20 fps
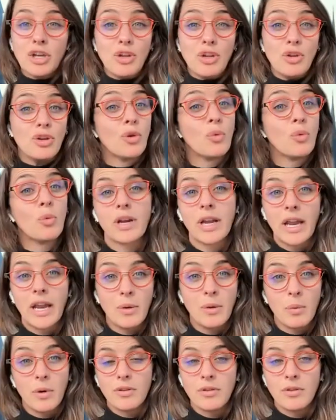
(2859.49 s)
you can work
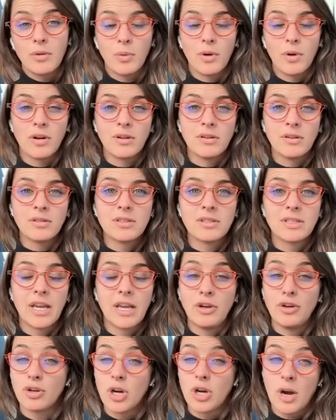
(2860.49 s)
anywhere in the world
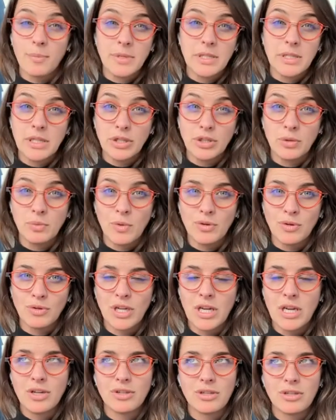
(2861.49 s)
and your compensation won't
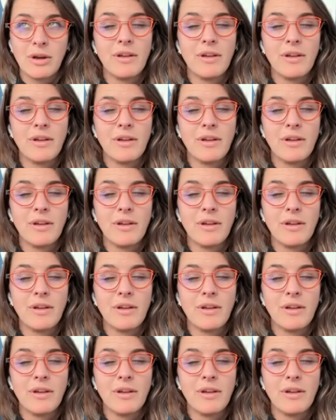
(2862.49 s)
change.